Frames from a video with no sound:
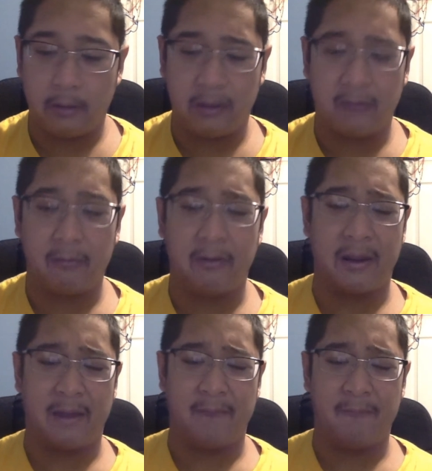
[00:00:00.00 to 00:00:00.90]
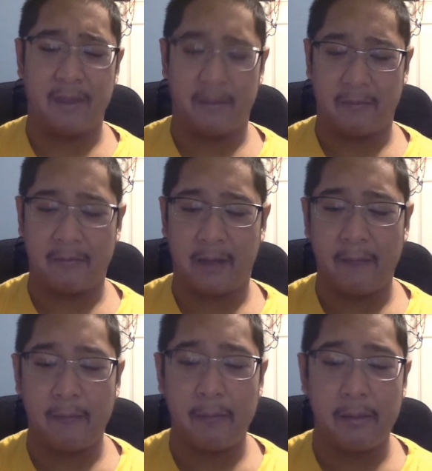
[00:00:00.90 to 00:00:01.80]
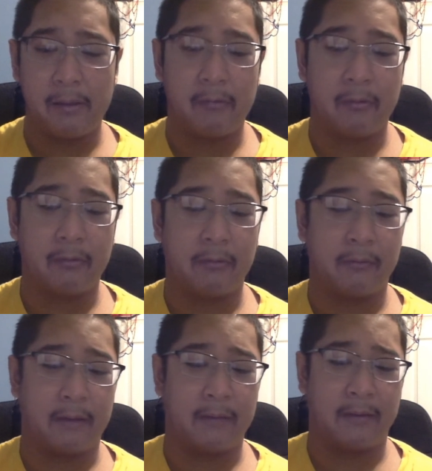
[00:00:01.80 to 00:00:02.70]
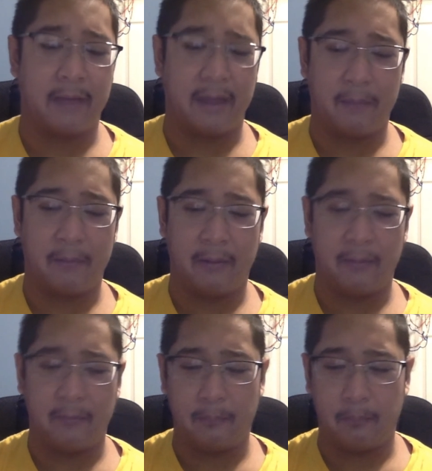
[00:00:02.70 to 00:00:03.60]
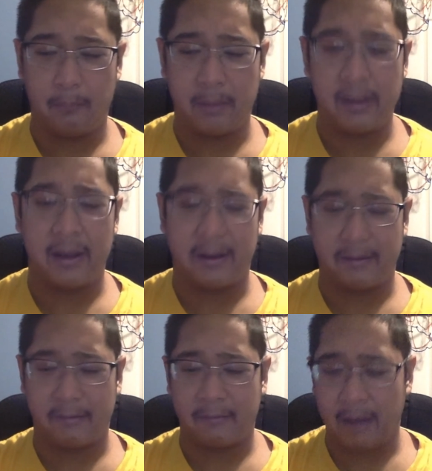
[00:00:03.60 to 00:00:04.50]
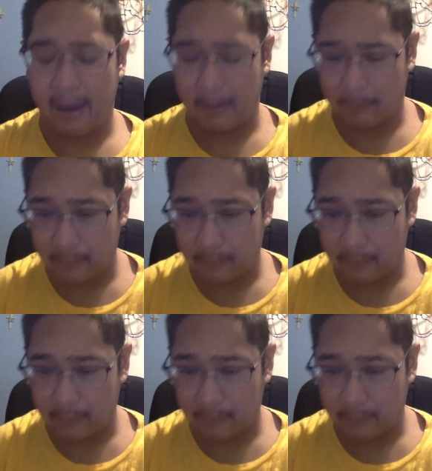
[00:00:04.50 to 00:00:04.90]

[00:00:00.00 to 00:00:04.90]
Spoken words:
including MV, which I will be using to create the games I'm making at this time.